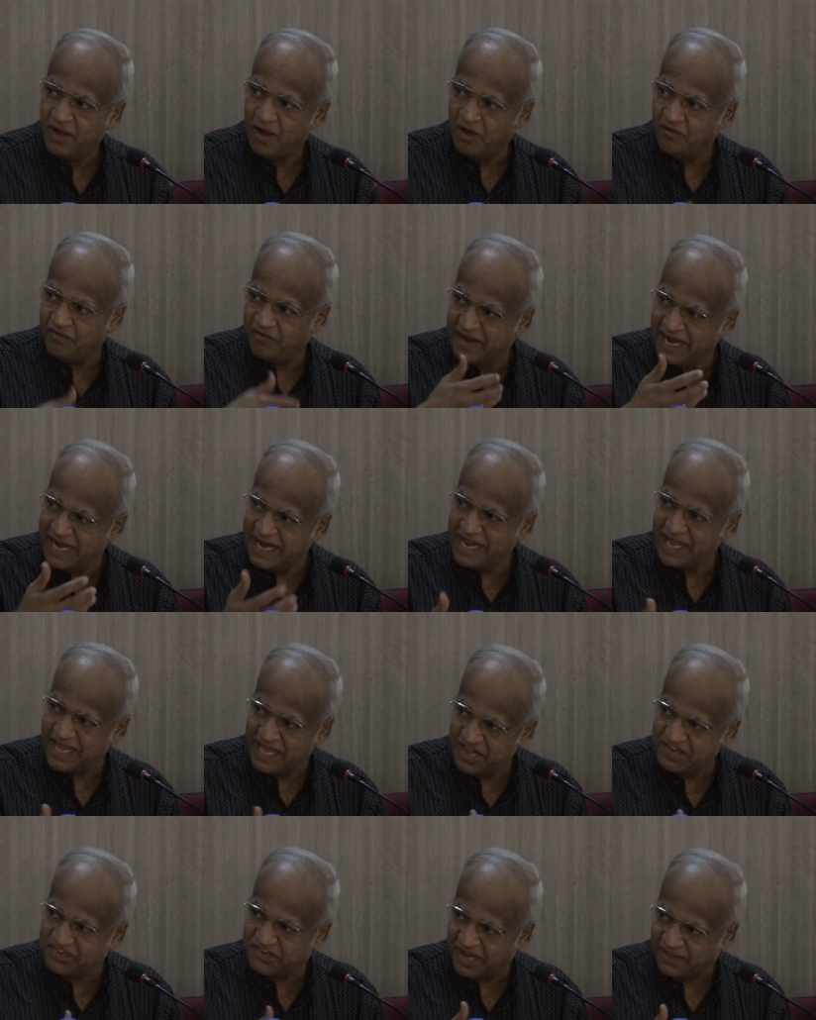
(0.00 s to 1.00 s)
of reading
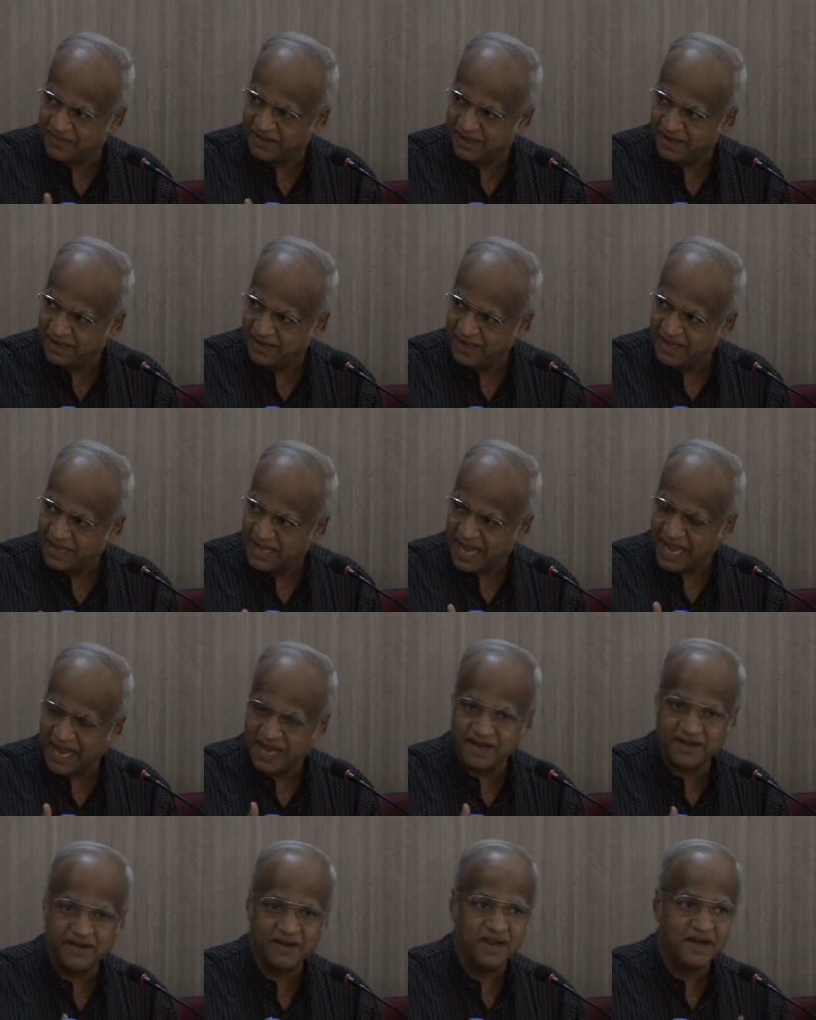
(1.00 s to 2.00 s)
each other
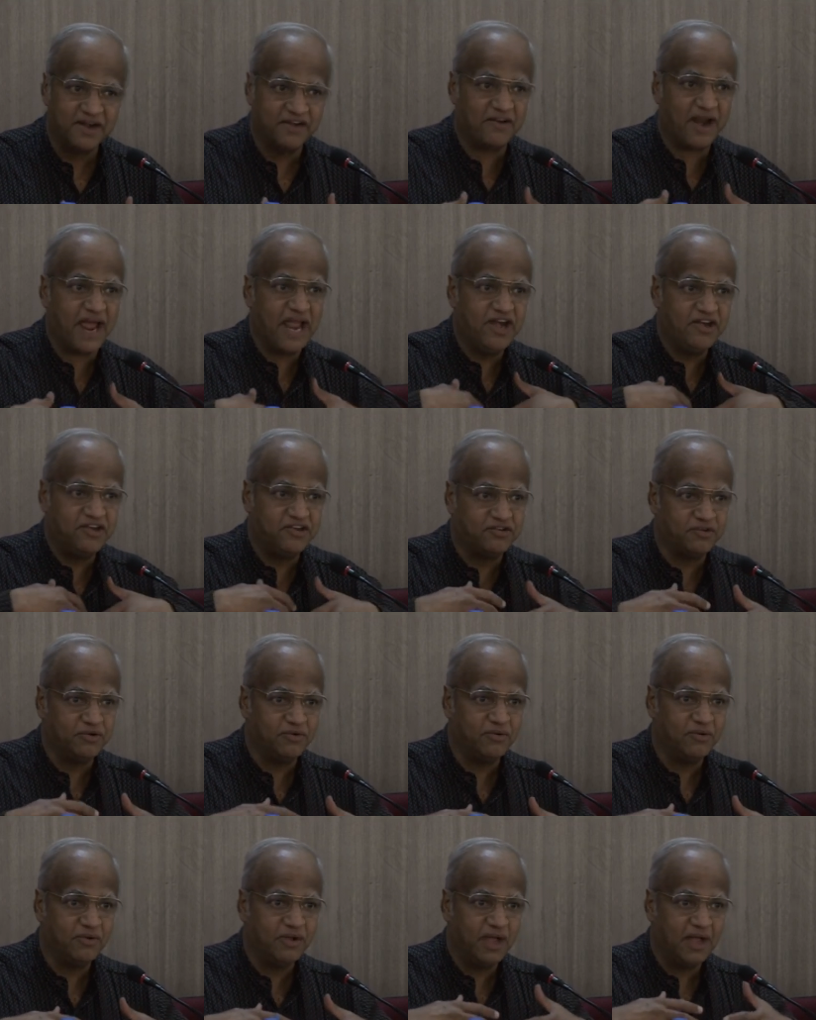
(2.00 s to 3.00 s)
and trying
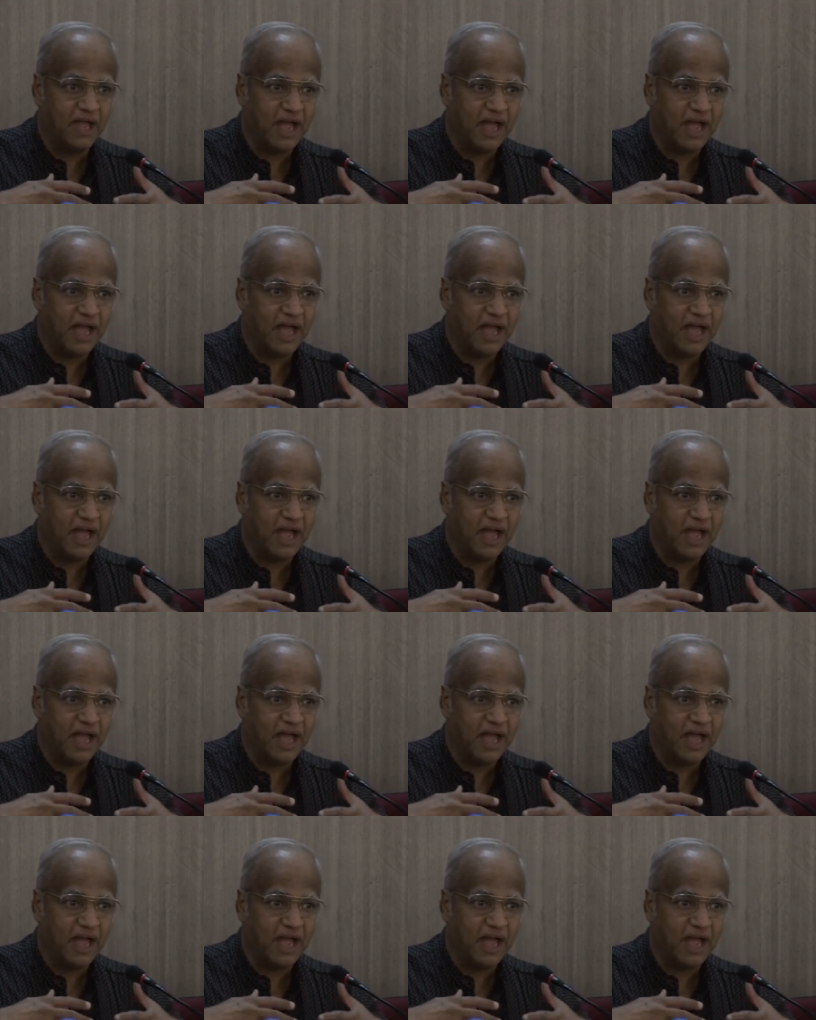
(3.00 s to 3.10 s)
to,